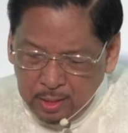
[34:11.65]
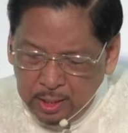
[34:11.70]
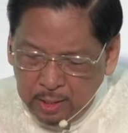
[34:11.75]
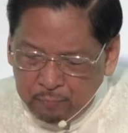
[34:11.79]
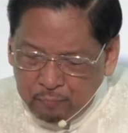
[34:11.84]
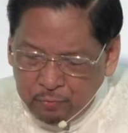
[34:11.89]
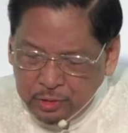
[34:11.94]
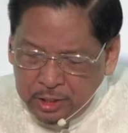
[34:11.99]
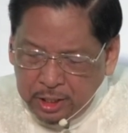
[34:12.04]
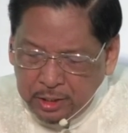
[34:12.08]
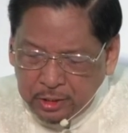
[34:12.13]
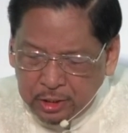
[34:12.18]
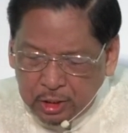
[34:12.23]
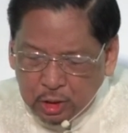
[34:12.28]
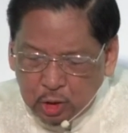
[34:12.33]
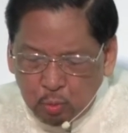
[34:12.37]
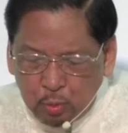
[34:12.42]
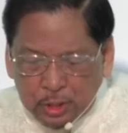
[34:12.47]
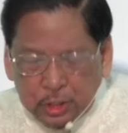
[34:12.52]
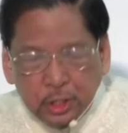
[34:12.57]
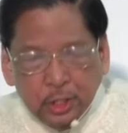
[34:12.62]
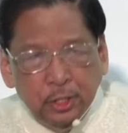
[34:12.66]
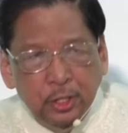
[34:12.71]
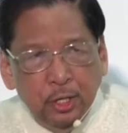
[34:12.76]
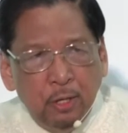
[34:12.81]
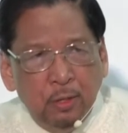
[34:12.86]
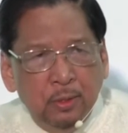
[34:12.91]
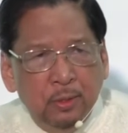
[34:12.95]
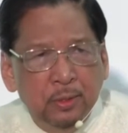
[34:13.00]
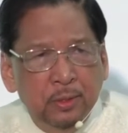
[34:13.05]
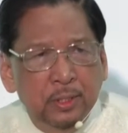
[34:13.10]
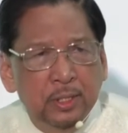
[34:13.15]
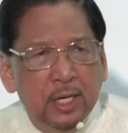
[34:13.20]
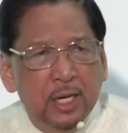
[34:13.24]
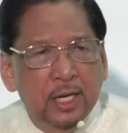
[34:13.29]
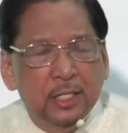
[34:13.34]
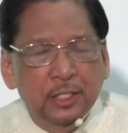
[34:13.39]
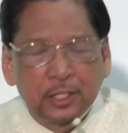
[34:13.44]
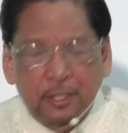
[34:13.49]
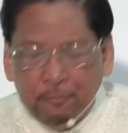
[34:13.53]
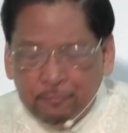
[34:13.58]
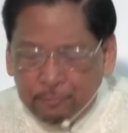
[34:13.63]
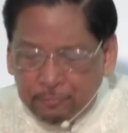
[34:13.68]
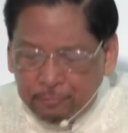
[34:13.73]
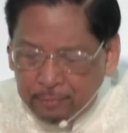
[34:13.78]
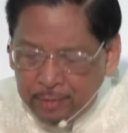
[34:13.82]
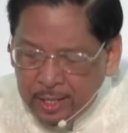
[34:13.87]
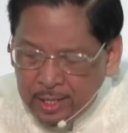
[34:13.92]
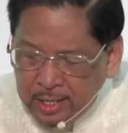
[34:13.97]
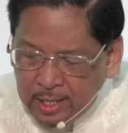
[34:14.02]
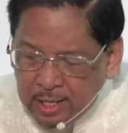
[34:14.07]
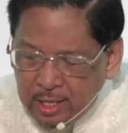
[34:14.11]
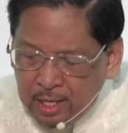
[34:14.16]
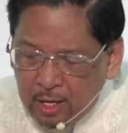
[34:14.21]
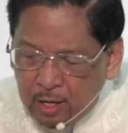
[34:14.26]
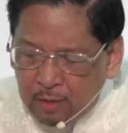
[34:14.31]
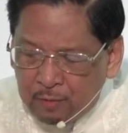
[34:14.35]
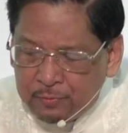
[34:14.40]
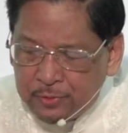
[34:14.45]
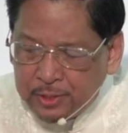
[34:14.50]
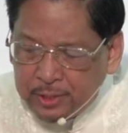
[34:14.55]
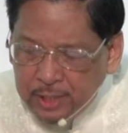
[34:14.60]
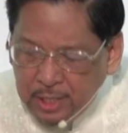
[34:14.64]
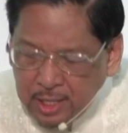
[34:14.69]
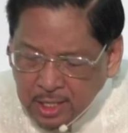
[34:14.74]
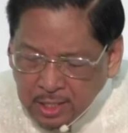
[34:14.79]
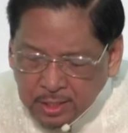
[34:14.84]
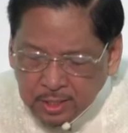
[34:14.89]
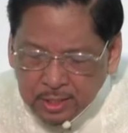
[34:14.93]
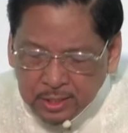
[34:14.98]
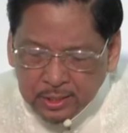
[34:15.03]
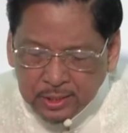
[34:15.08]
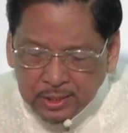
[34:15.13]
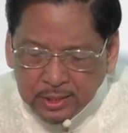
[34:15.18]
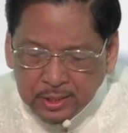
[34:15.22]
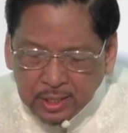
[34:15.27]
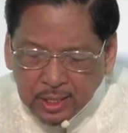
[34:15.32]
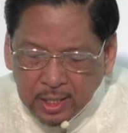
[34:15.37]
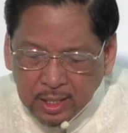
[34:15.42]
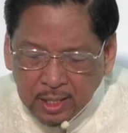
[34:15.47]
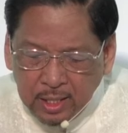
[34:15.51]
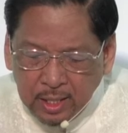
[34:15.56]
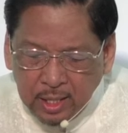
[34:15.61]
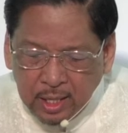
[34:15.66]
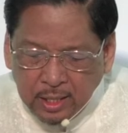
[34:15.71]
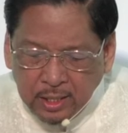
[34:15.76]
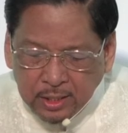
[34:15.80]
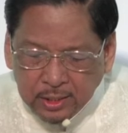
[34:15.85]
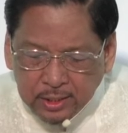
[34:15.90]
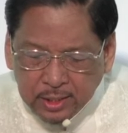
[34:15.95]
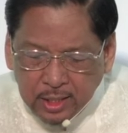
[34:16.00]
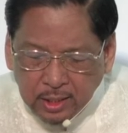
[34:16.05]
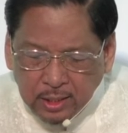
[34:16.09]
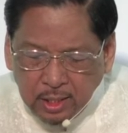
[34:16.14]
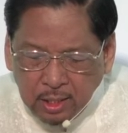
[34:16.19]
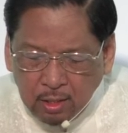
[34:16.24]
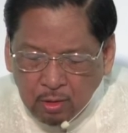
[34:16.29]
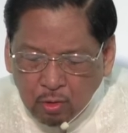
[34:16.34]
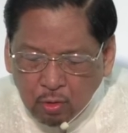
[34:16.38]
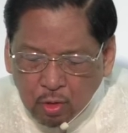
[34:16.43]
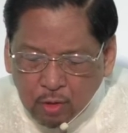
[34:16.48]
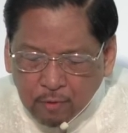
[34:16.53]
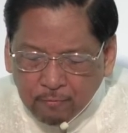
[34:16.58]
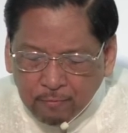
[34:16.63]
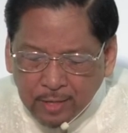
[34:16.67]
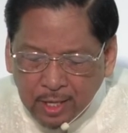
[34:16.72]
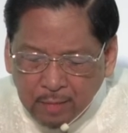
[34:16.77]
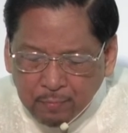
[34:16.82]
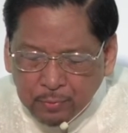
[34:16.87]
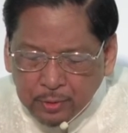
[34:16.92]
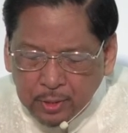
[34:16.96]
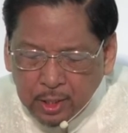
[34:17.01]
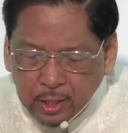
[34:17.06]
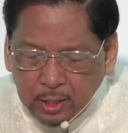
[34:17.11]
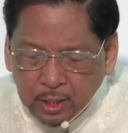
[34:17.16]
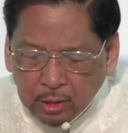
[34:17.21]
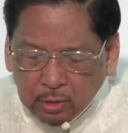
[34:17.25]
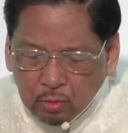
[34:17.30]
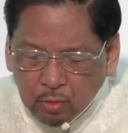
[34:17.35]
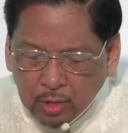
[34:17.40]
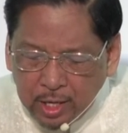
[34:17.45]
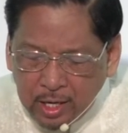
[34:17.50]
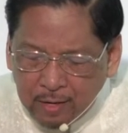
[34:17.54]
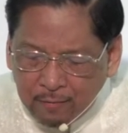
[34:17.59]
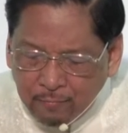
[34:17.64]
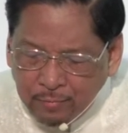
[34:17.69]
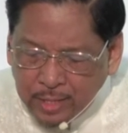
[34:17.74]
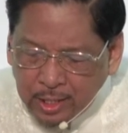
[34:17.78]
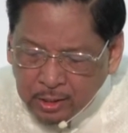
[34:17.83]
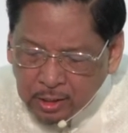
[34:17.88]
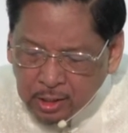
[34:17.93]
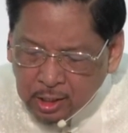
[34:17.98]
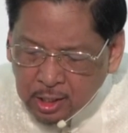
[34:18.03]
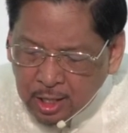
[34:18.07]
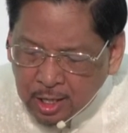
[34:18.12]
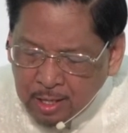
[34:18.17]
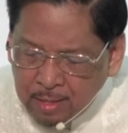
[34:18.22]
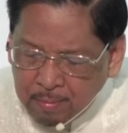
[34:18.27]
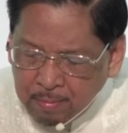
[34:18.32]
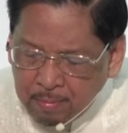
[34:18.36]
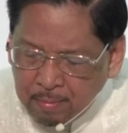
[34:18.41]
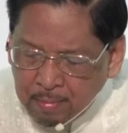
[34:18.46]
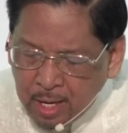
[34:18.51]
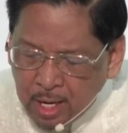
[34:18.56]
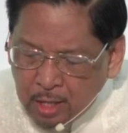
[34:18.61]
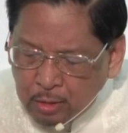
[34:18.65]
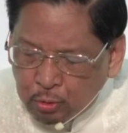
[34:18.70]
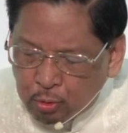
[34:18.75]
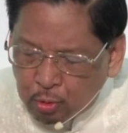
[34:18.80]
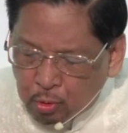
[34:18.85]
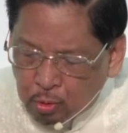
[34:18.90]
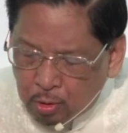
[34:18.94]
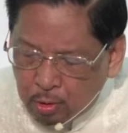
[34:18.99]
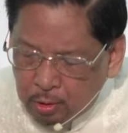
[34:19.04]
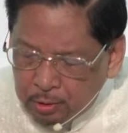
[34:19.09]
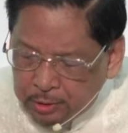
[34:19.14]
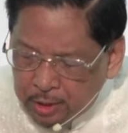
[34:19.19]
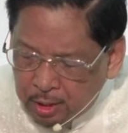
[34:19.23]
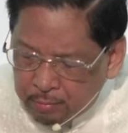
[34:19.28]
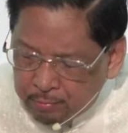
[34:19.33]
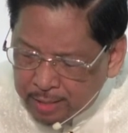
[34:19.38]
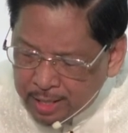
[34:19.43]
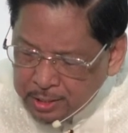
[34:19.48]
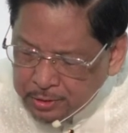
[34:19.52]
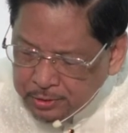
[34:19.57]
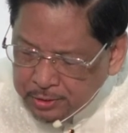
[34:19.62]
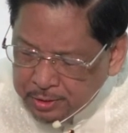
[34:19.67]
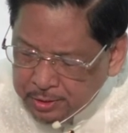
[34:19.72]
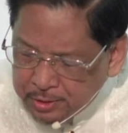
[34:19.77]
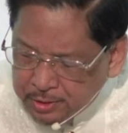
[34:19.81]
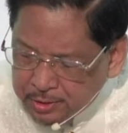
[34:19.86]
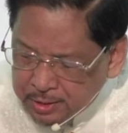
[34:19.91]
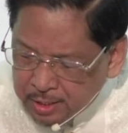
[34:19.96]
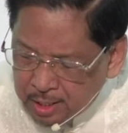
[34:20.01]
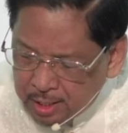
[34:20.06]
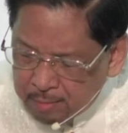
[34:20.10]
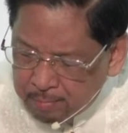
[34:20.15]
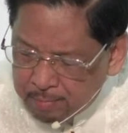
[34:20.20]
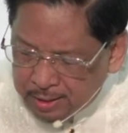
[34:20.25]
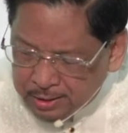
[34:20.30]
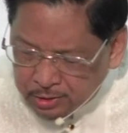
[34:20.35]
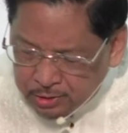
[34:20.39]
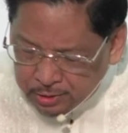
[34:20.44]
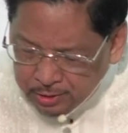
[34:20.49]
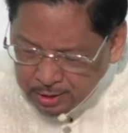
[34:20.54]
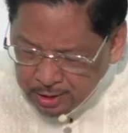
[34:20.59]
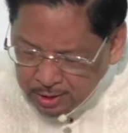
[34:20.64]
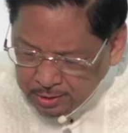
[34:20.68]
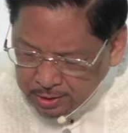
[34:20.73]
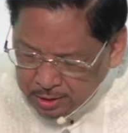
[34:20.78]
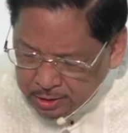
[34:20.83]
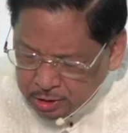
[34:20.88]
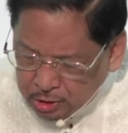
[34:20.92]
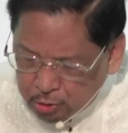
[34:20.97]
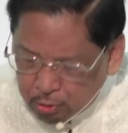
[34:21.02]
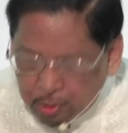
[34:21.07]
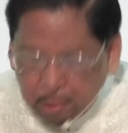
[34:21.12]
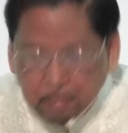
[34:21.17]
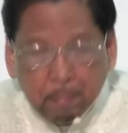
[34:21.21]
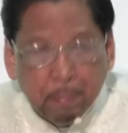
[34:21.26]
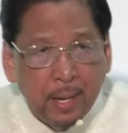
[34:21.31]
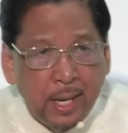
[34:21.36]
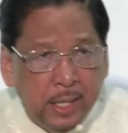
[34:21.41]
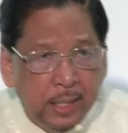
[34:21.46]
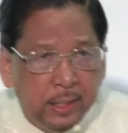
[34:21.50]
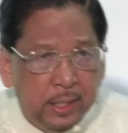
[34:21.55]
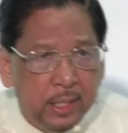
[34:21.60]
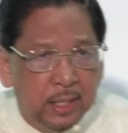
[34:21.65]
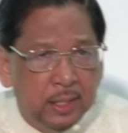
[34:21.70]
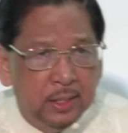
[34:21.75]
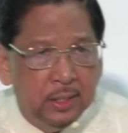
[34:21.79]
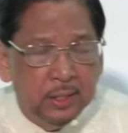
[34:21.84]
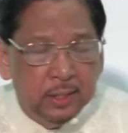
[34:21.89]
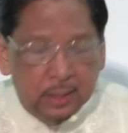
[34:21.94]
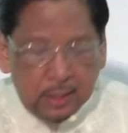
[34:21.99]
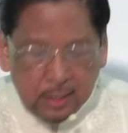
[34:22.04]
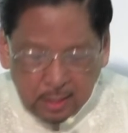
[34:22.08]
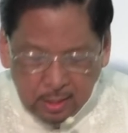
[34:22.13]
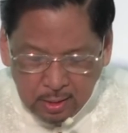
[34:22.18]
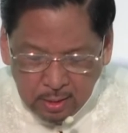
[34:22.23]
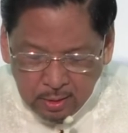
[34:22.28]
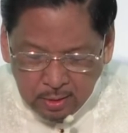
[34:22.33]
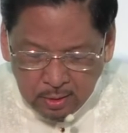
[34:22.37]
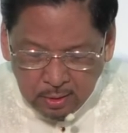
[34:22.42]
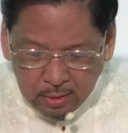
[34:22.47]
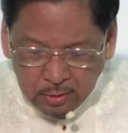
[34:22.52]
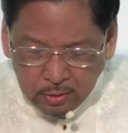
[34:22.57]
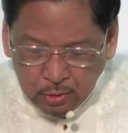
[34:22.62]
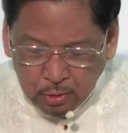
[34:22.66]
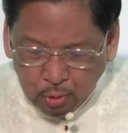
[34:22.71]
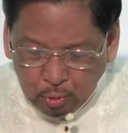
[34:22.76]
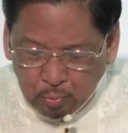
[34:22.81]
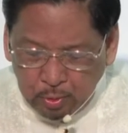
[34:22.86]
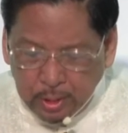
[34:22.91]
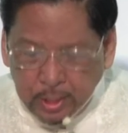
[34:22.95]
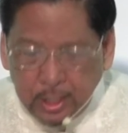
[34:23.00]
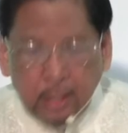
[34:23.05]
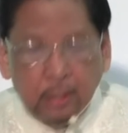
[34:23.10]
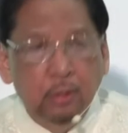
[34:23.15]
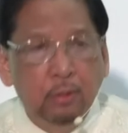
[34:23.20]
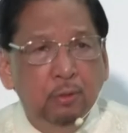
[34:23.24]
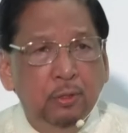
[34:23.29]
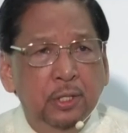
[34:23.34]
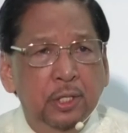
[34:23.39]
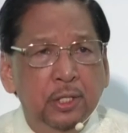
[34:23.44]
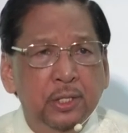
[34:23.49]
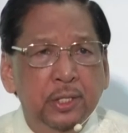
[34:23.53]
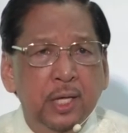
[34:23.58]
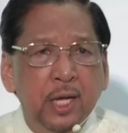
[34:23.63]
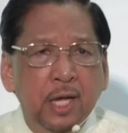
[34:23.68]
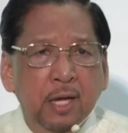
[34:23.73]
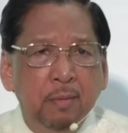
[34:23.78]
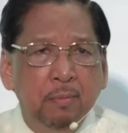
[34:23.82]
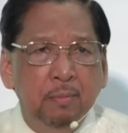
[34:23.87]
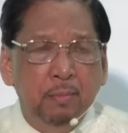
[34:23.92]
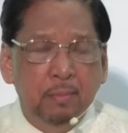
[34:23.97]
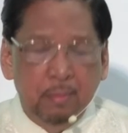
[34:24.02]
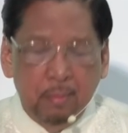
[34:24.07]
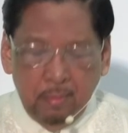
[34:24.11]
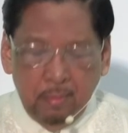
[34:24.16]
If Jesus was known as a friend of sinners, and he said in Luke 5:32, I have not come to call the righteous, but sinners to repentance, should we not do the same